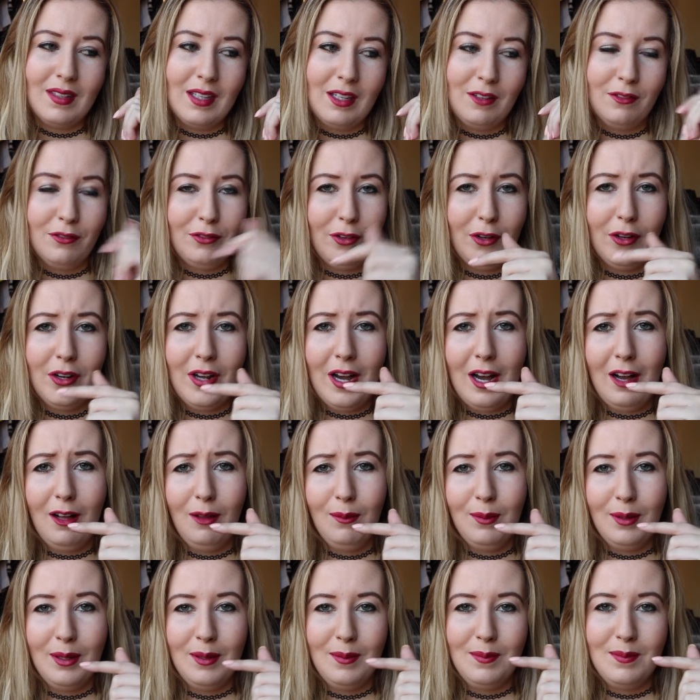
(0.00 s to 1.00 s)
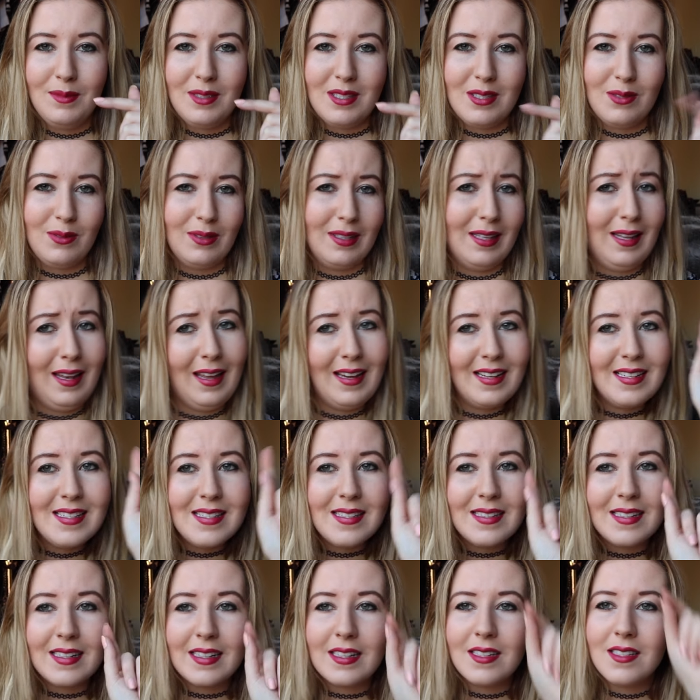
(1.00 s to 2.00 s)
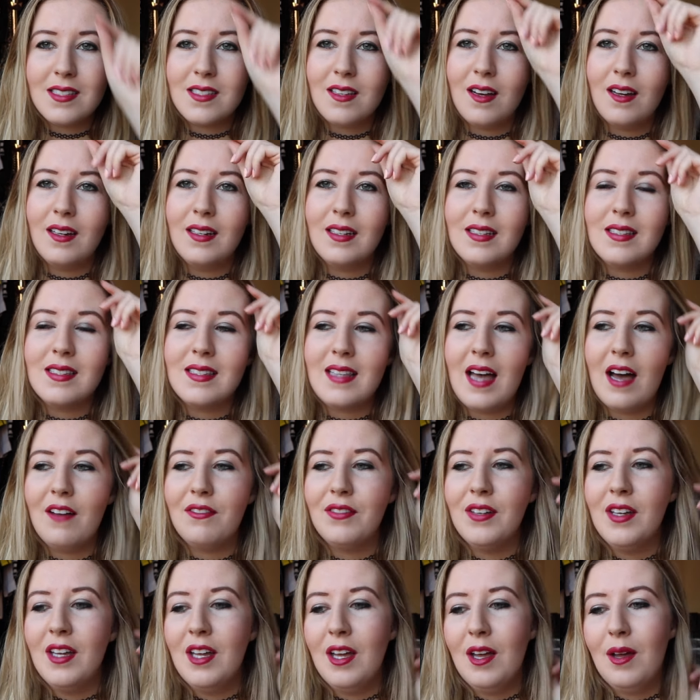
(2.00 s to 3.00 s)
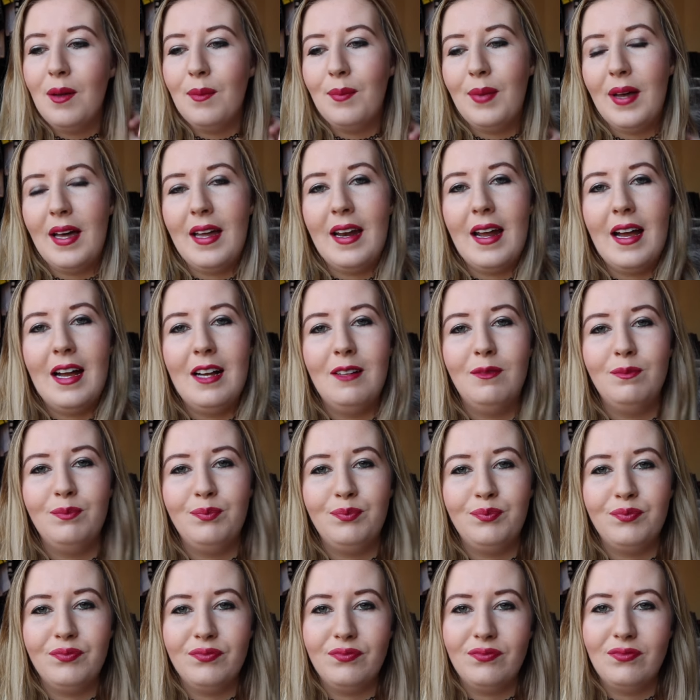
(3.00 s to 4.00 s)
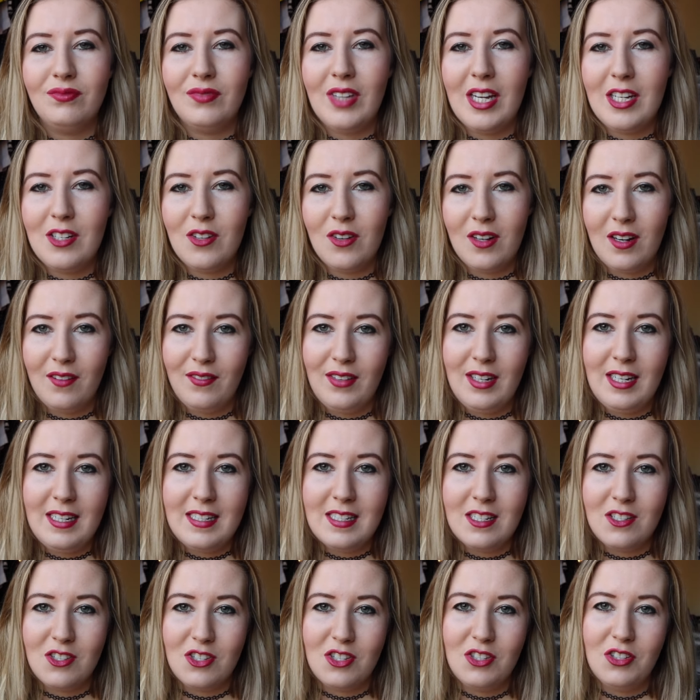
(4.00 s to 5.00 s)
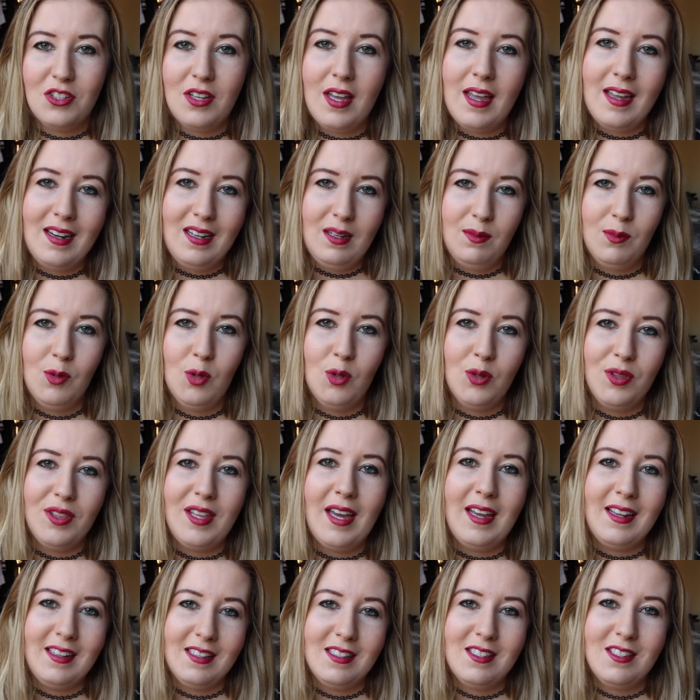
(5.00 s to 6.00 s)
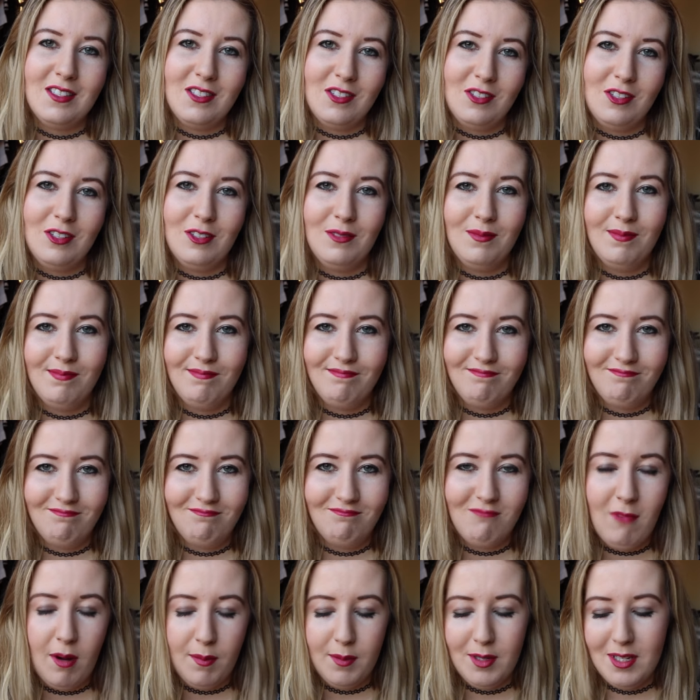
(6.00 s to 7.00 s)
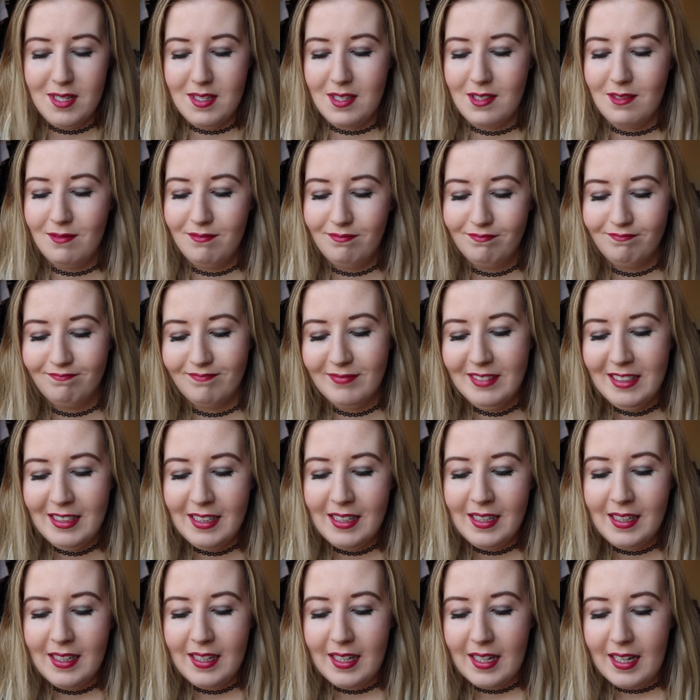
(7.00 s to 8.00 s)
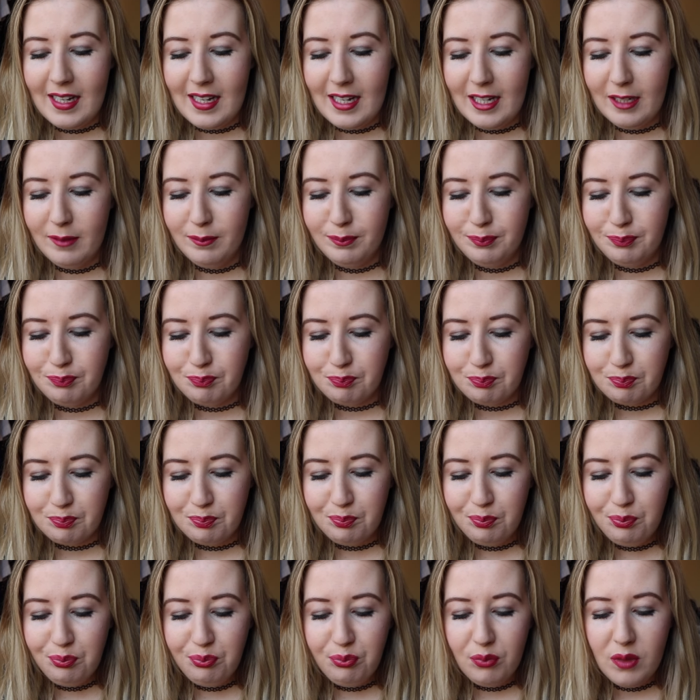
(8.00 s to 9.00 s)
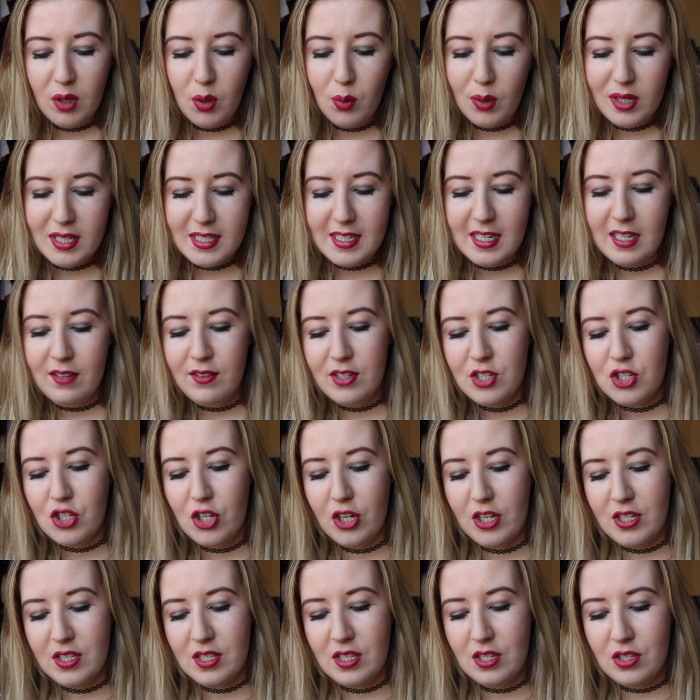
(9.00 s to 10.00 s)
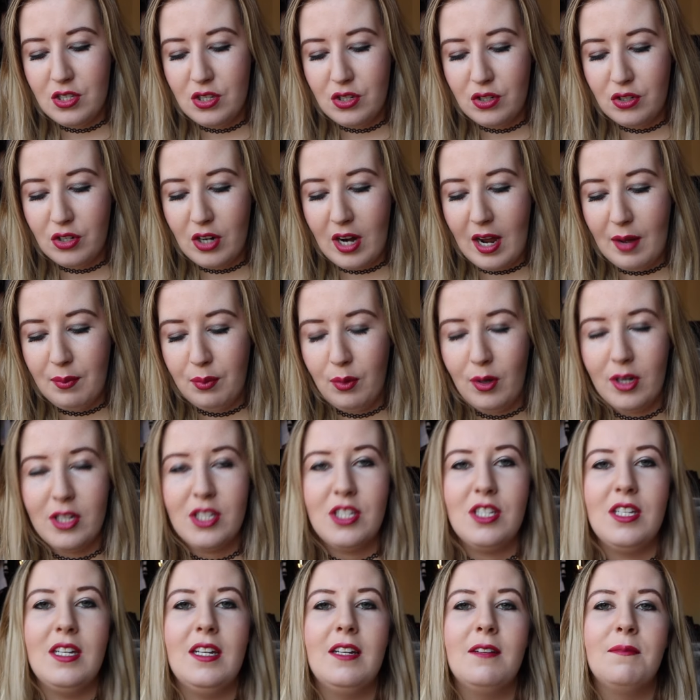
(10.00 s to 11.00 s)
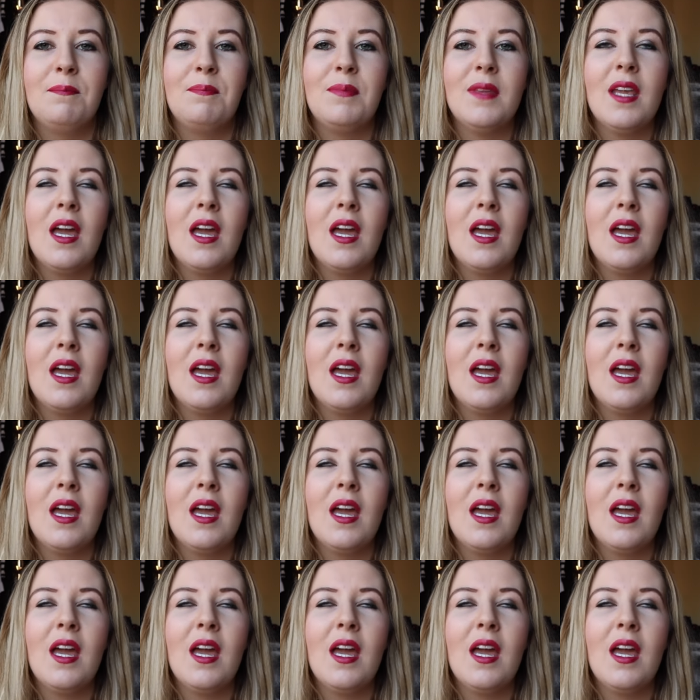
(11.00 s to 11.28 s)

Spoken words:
in photo albums with the like stickers on and stuff, but I don't have any digital anymore thanks to robbers. What TV shows did you grow up watching?